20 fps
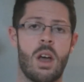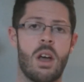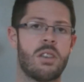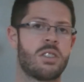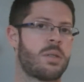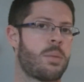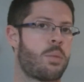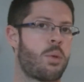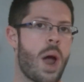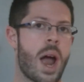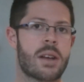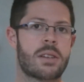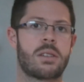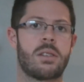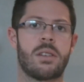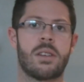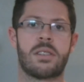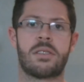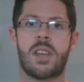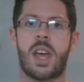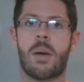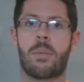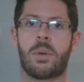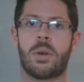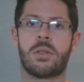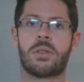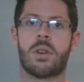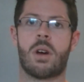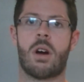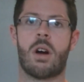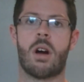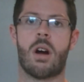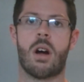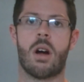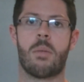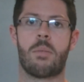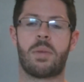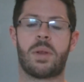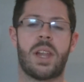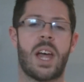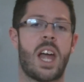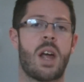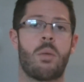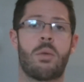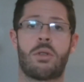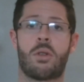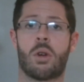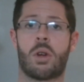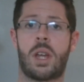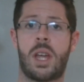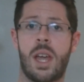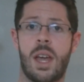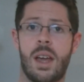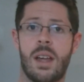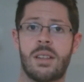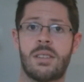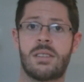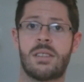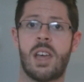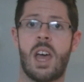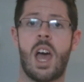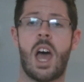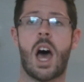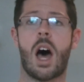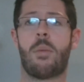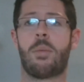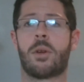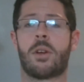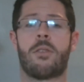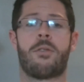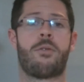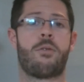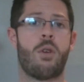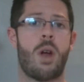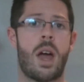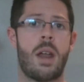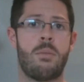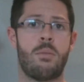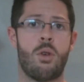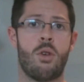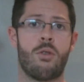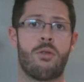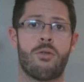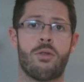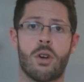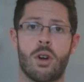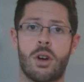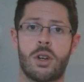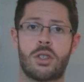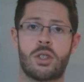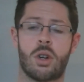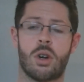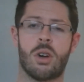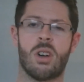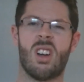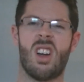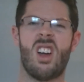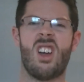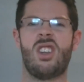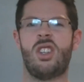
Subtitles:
Some practical examples are playing with your kids, helping a friend move furniture,